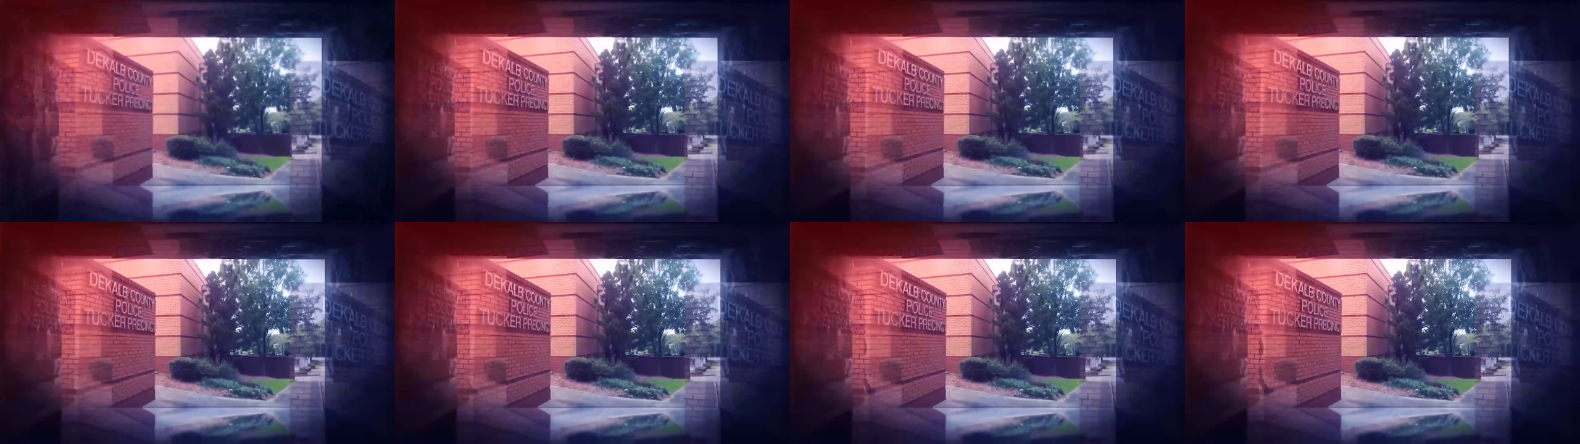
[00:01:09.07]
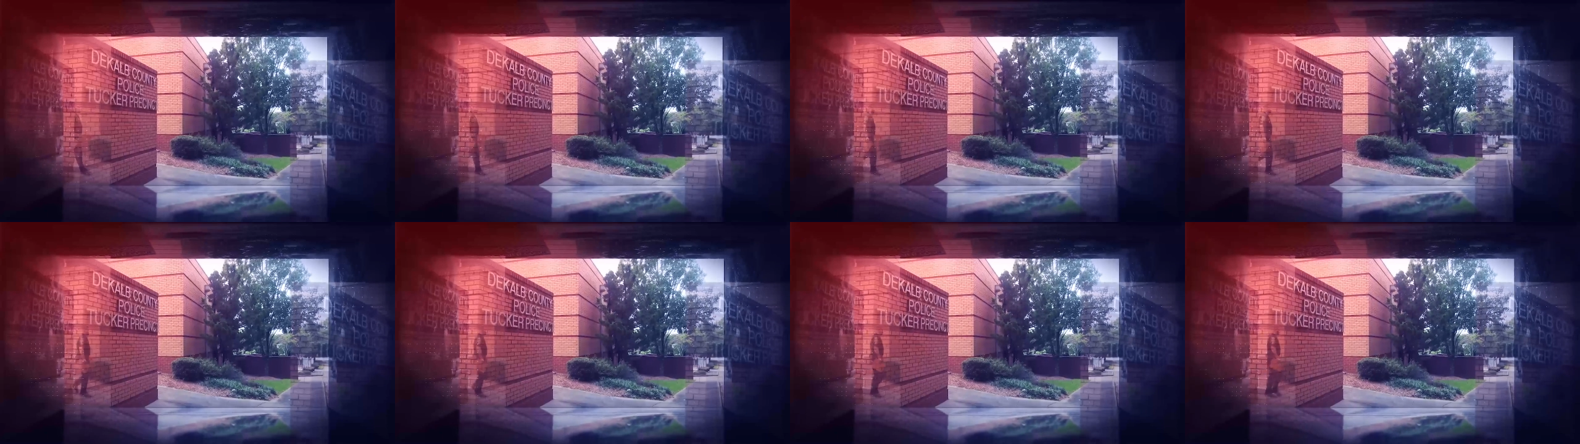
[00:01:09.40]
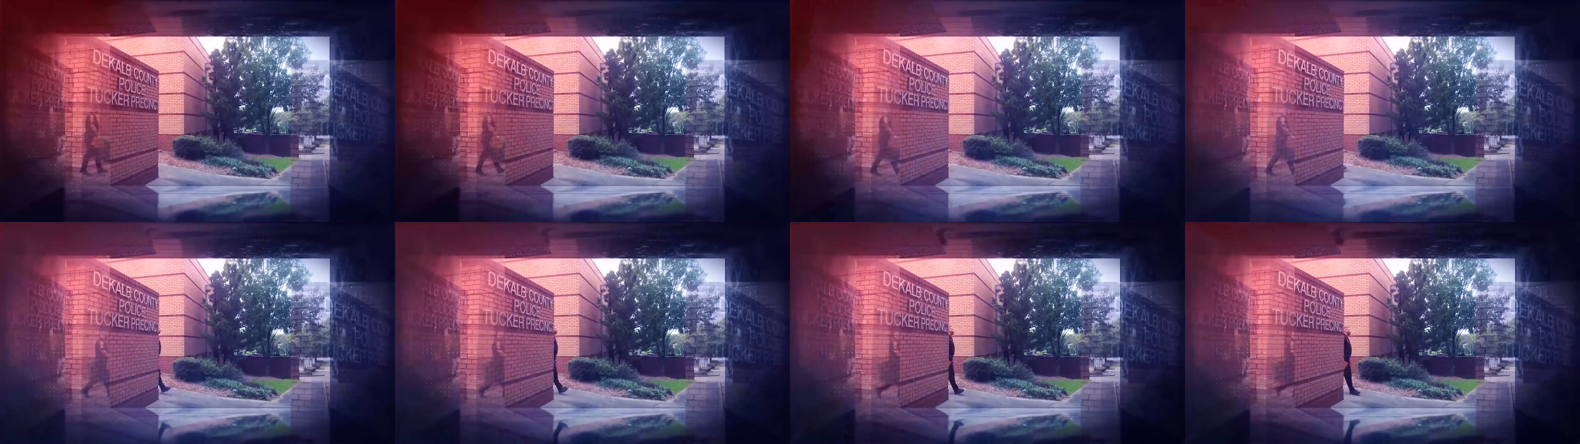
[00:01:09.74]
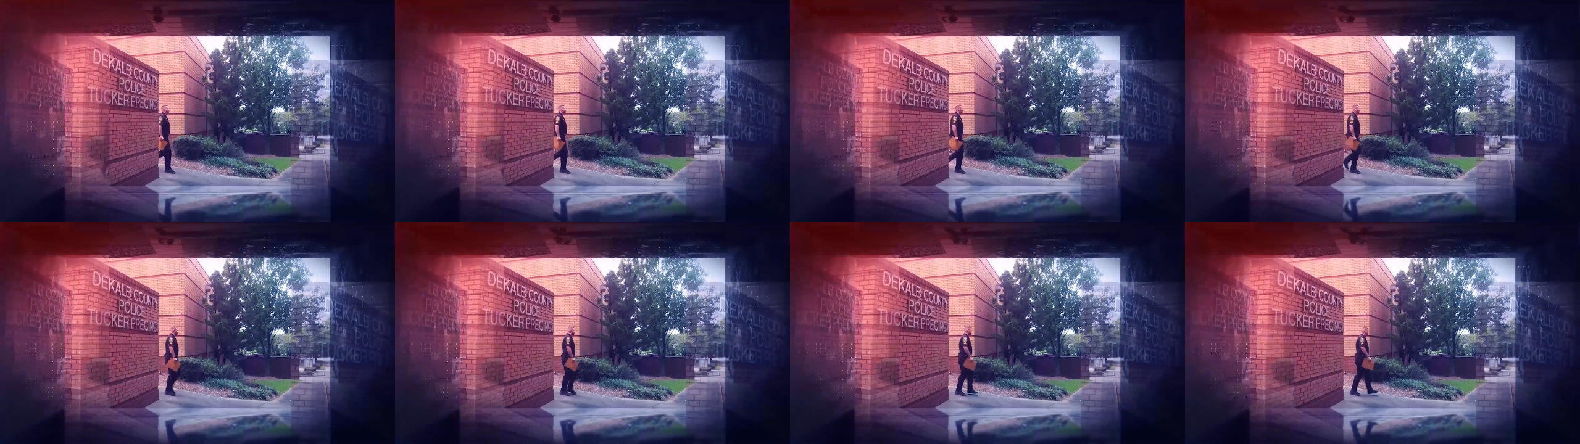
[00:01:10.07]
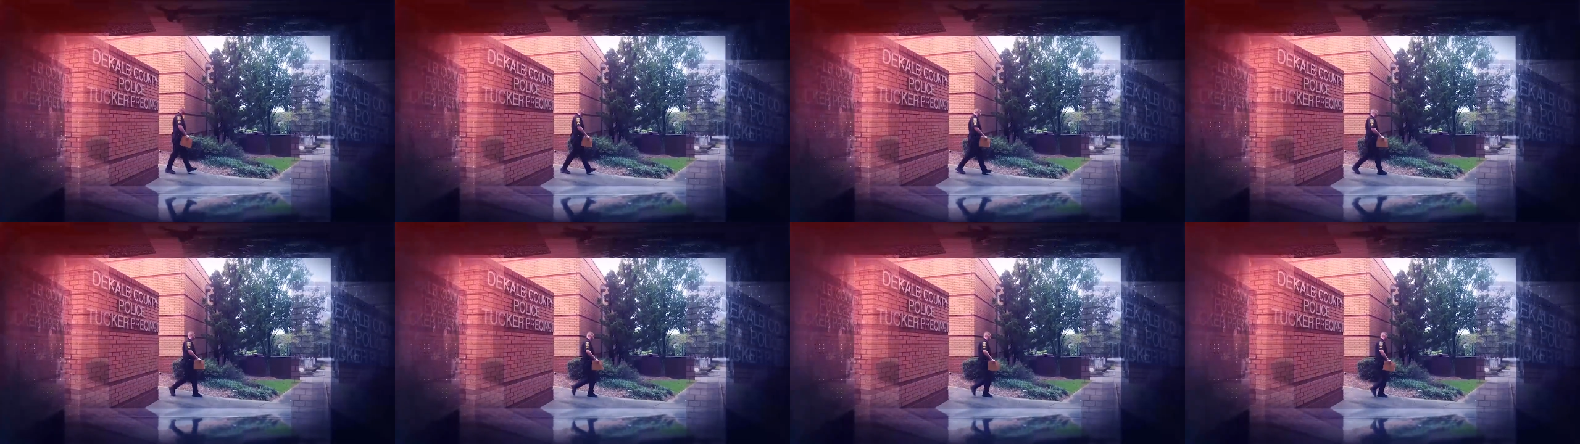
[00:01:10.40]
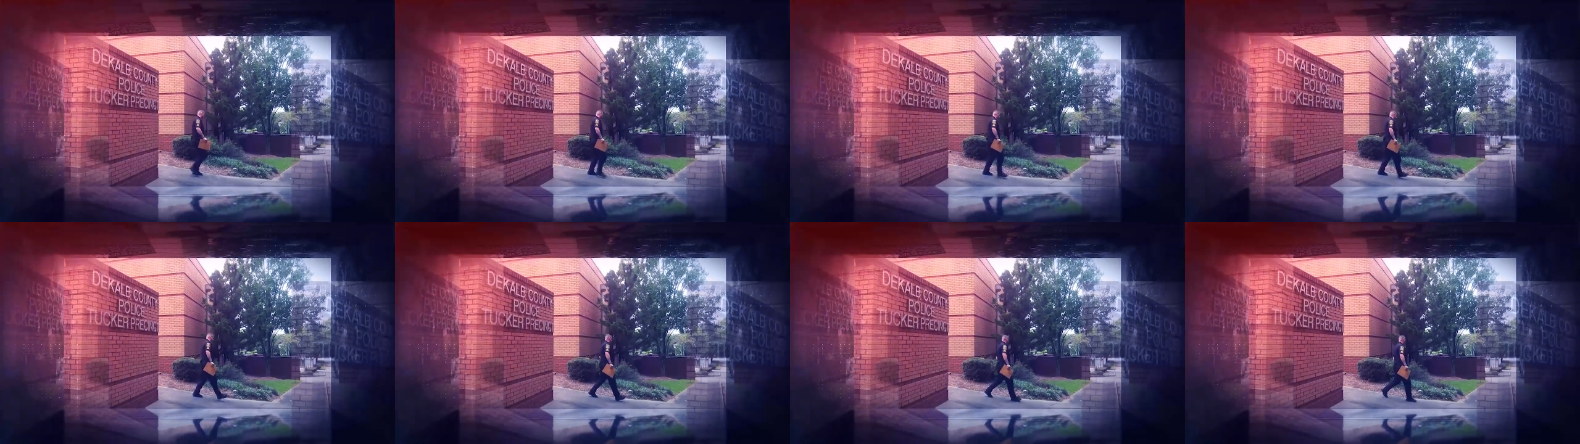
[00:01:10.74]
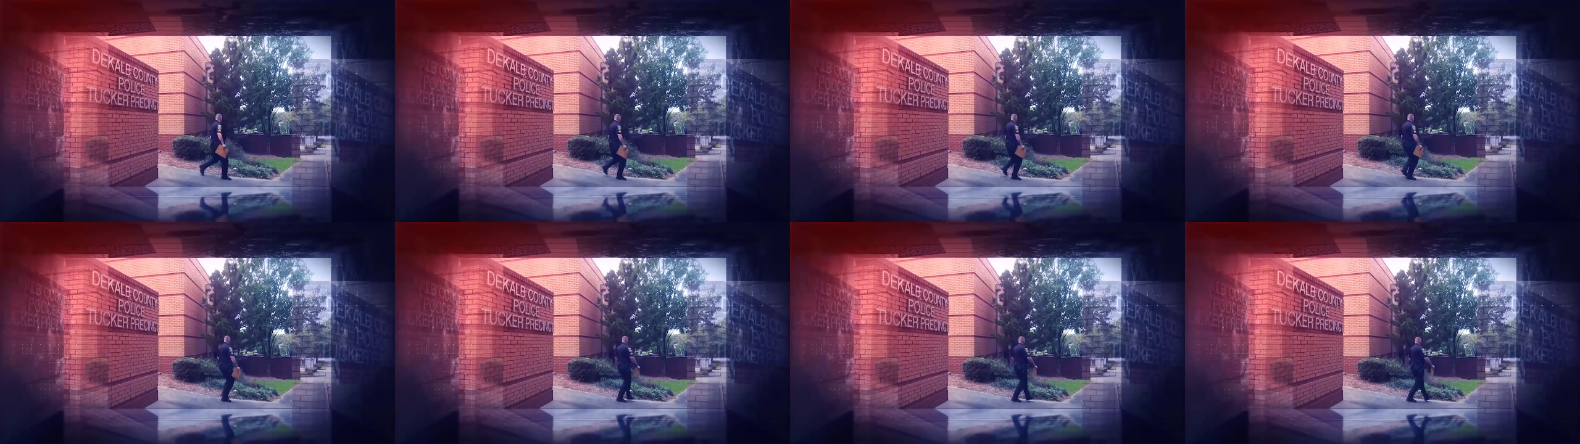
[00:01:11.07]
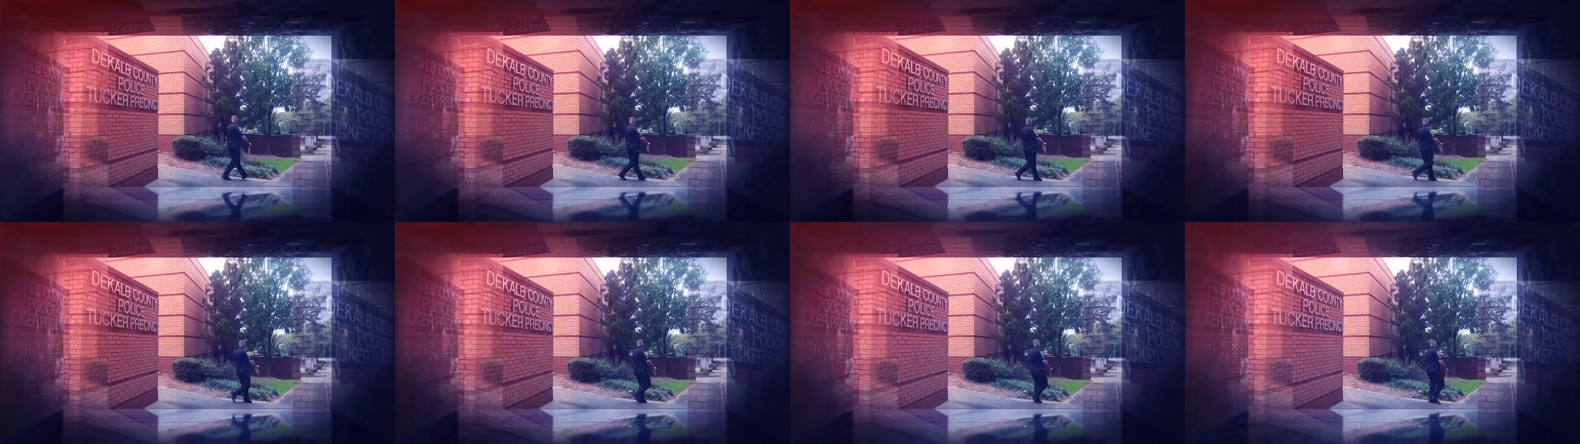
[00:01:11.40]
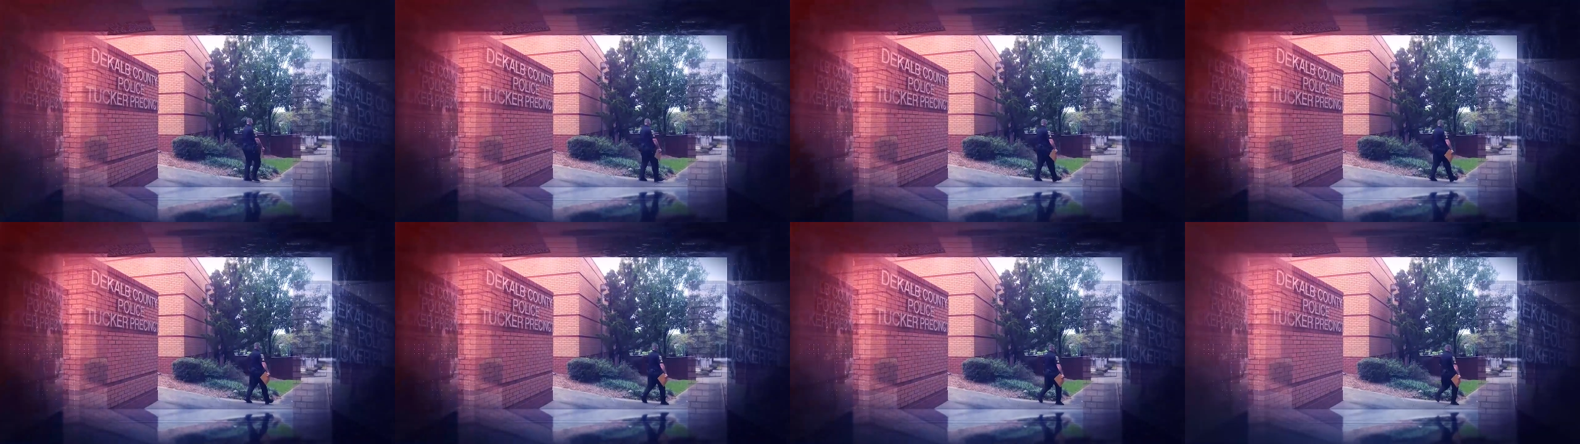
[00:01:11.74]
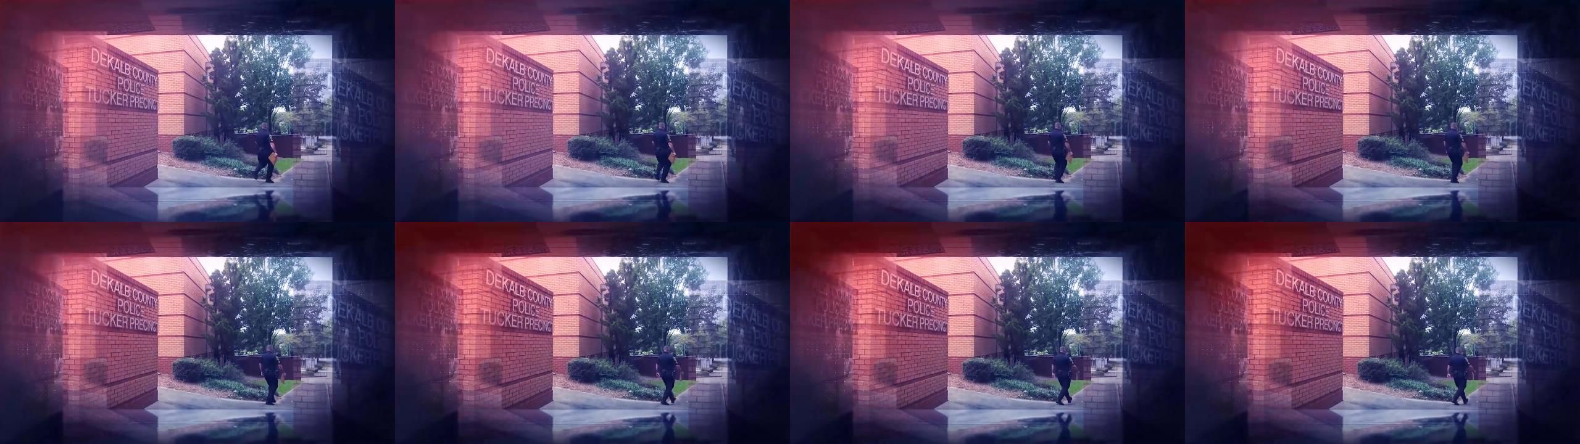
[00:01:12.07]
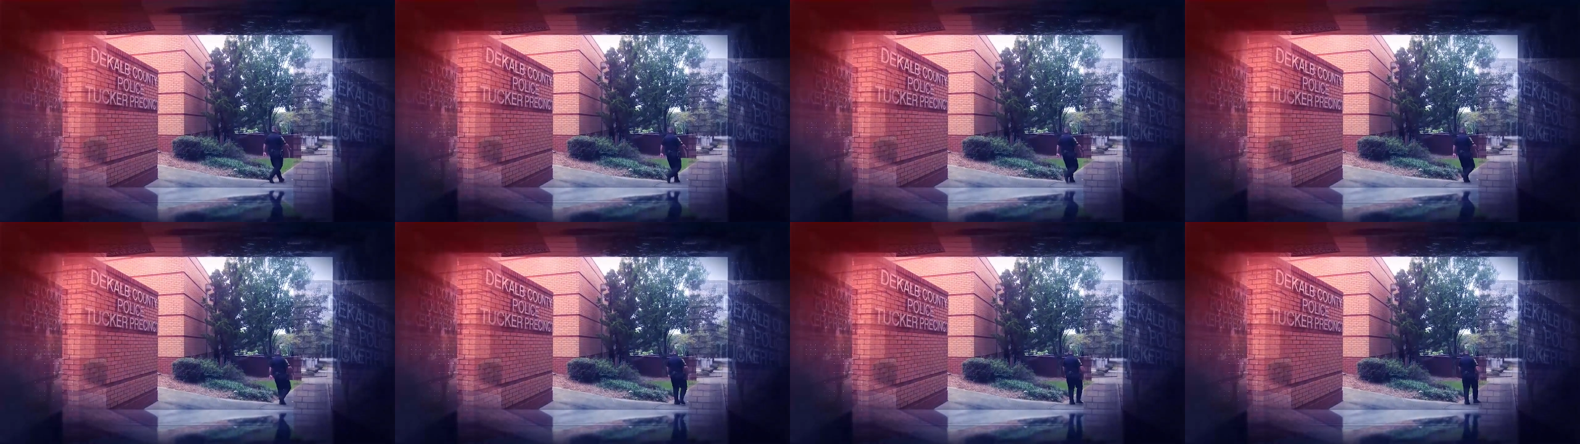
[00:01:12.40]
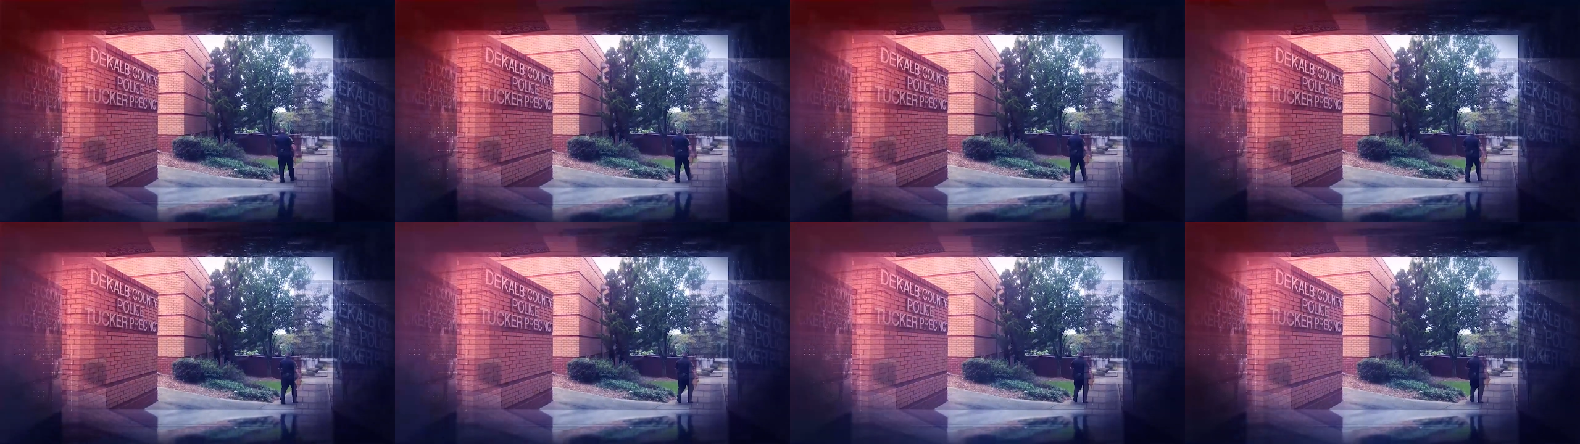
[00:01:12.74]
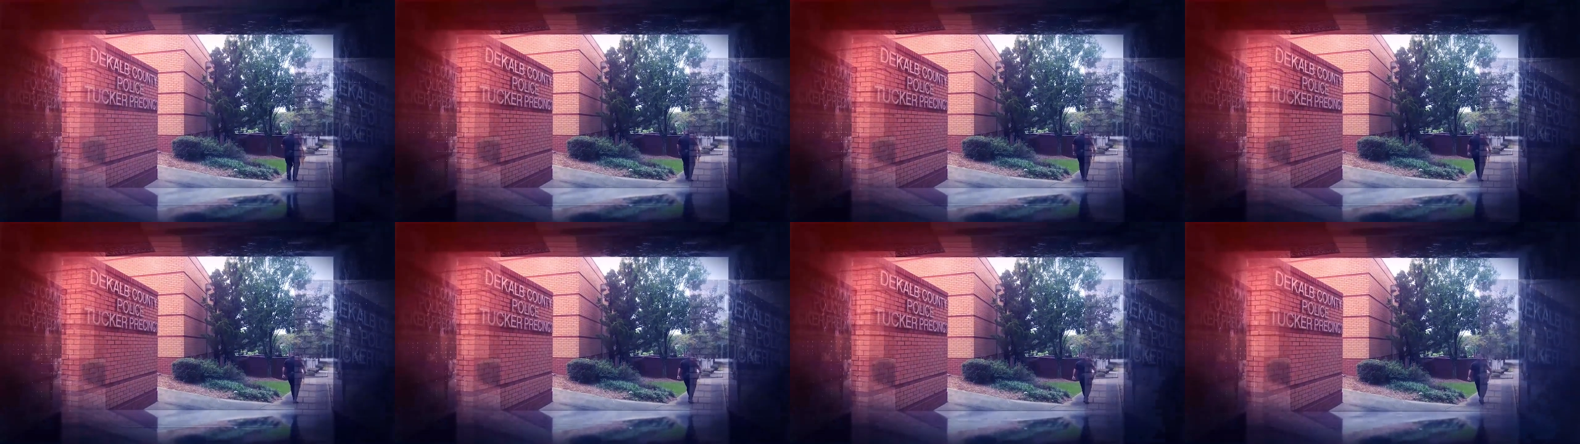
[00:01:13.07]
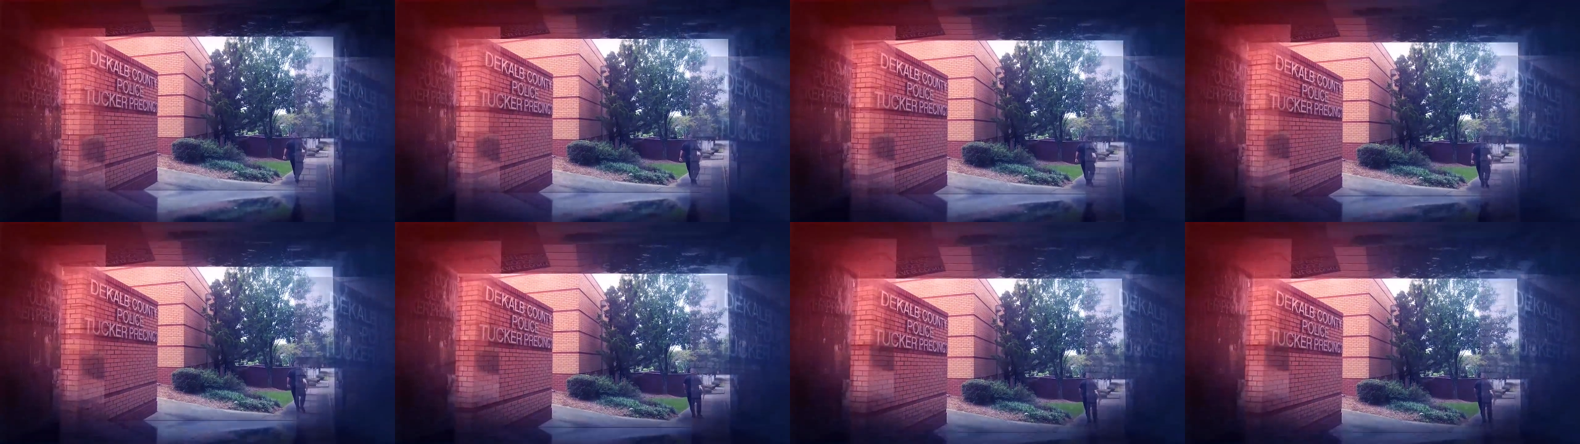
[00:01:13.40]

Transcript: Nobody's mouth can be seen.